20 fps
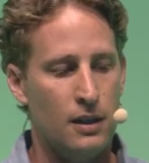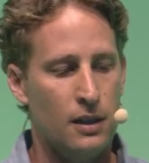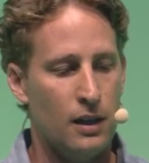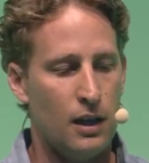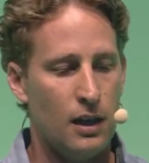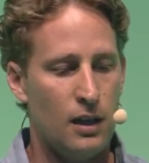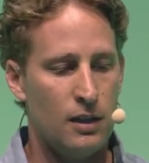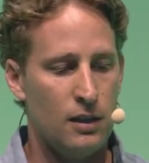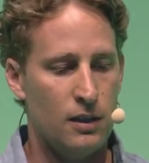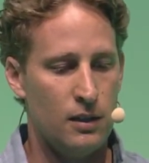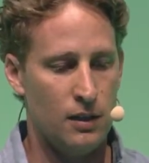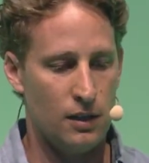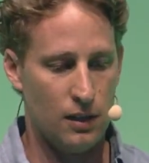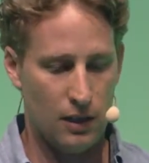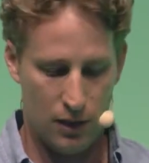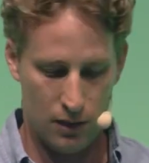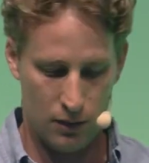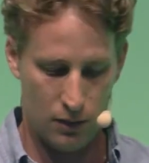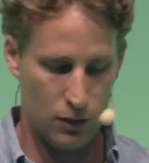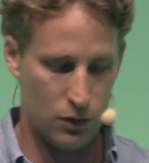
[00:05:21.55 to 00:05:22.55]
And
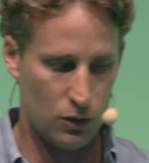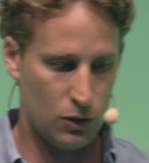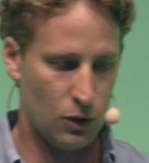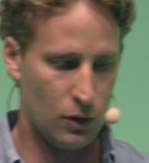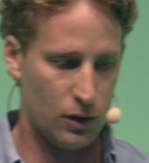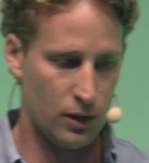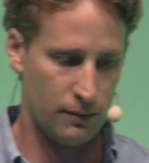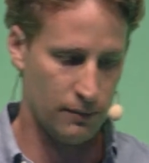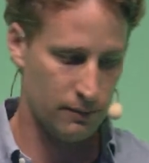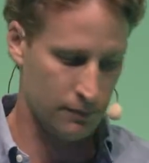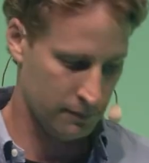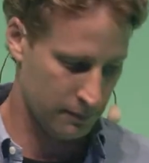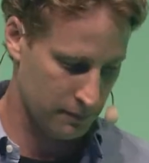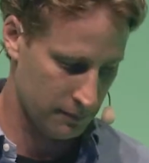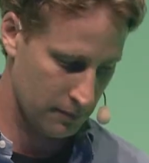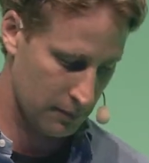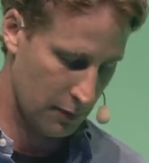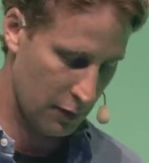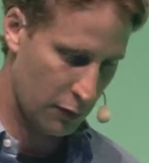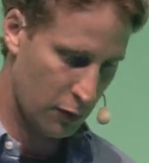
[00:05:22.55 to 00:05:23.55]

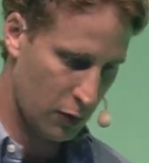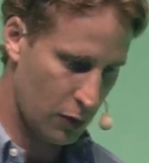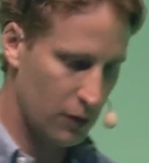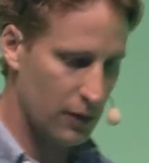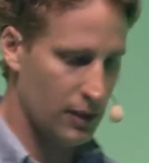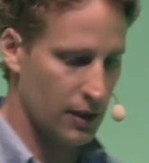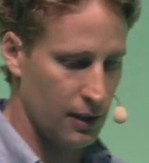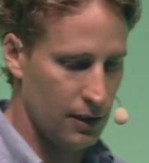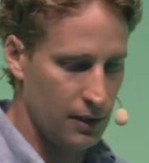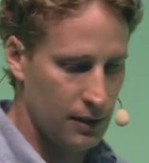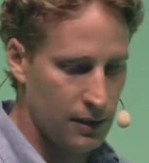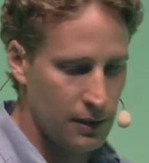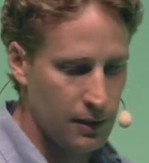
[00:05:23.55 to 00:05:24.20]
before that,